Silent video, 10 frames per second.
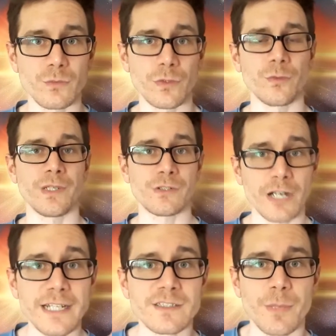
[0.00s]
We would be
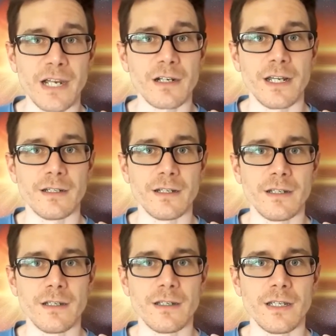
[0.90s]
transparent
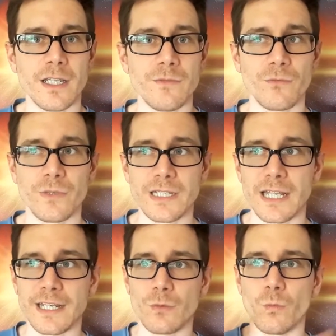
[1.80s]
if we
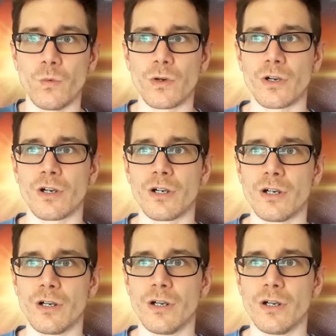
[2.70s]
were,